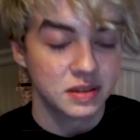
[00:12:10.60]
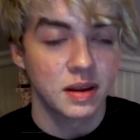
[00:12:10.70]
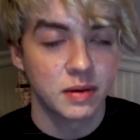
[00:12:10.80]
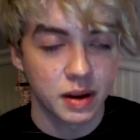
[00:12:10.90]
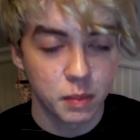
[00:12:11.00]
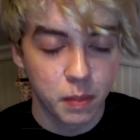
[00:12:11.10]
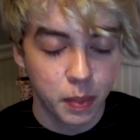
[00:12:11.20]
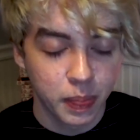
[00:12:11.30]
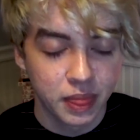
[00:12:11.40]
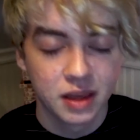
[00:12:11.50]
this? Okay,
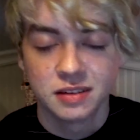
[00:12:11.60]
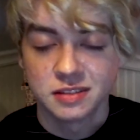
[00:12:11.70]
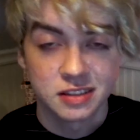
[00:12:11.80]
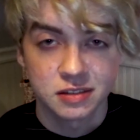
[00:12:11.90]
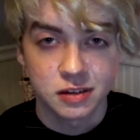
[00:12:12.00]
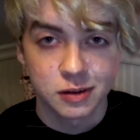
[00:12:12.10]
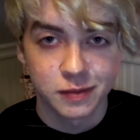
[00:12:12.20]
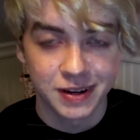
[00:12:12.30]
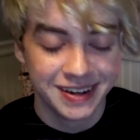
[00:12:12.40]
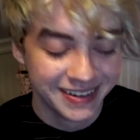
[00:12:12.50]
let's start
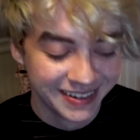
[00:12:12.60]
over.